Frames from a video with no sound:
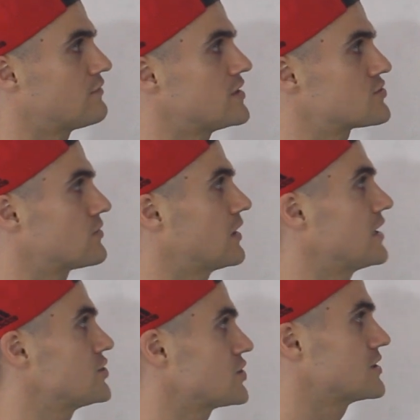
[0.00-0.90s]
of these
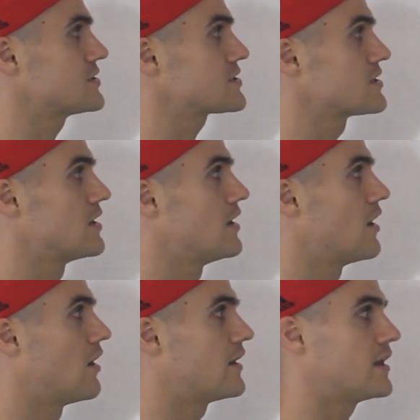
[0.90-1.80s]
relations
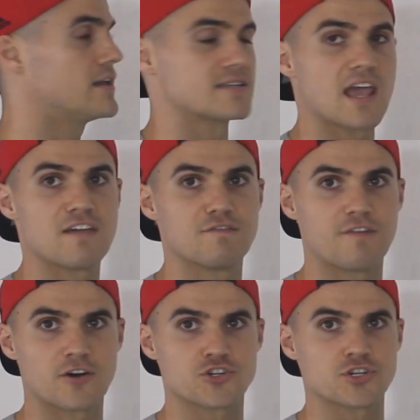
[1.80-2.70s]
is a
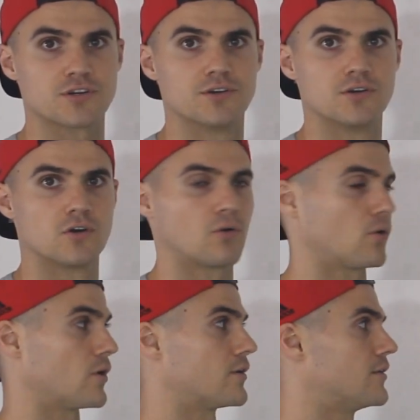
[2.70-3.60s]
function
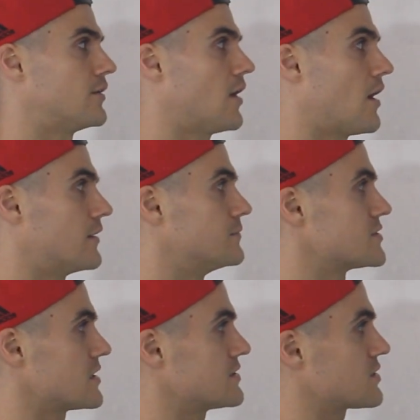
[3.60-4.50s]
or not.
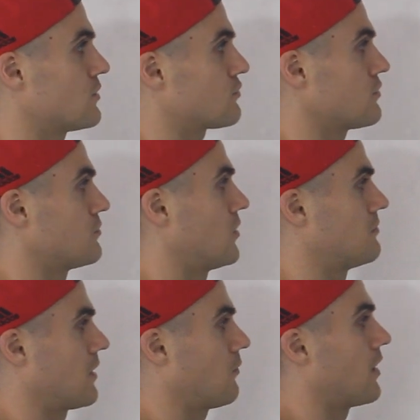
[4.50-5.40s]
So let's go through them
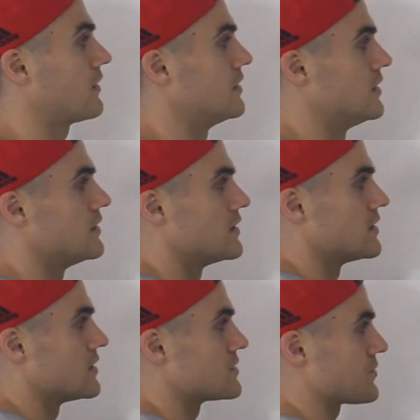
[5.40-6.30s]
one by one.
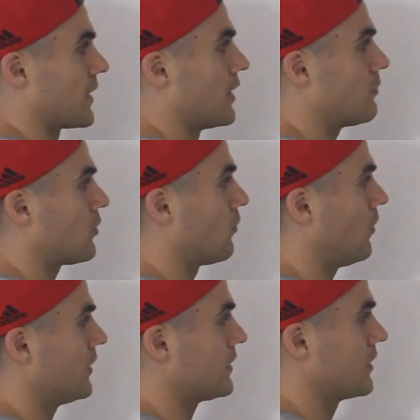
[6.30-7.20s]
So we got number
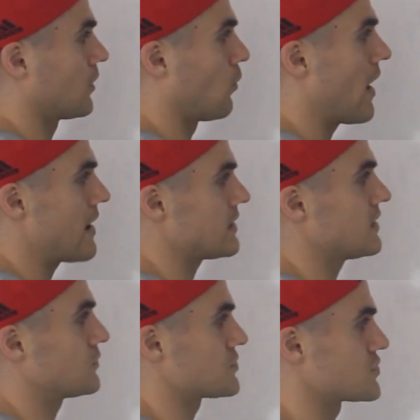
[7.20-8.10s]
one here, y
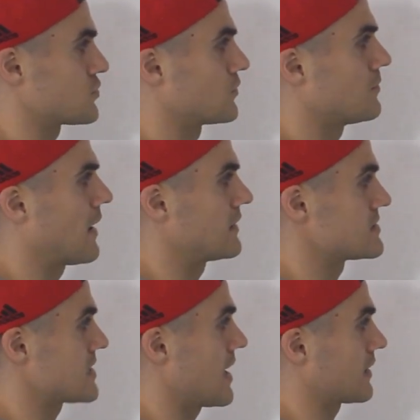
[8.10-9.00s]
equals three
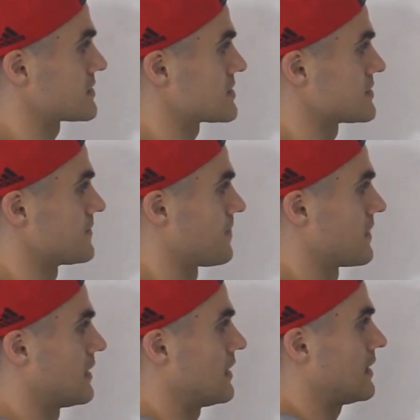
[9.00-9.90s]
minus x.
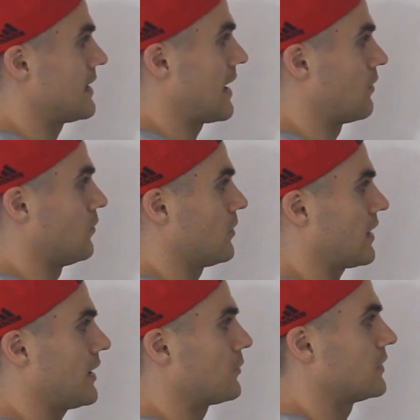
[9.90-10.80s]
Now, what
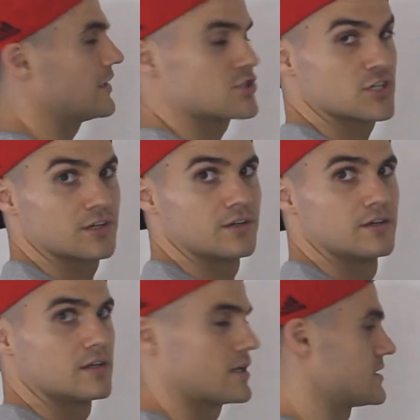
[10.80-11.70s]
kind of relation
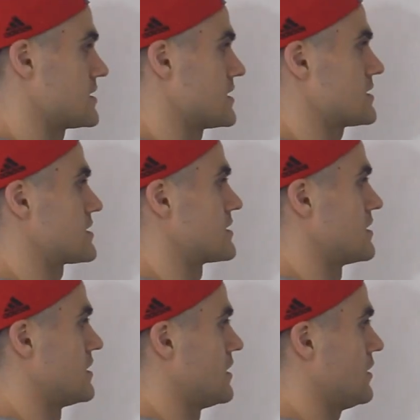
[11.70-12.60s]
is this?
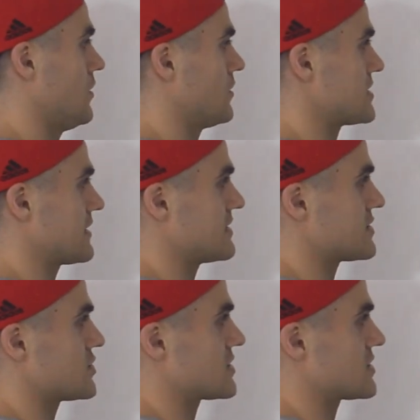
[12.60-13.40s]
Notice that this is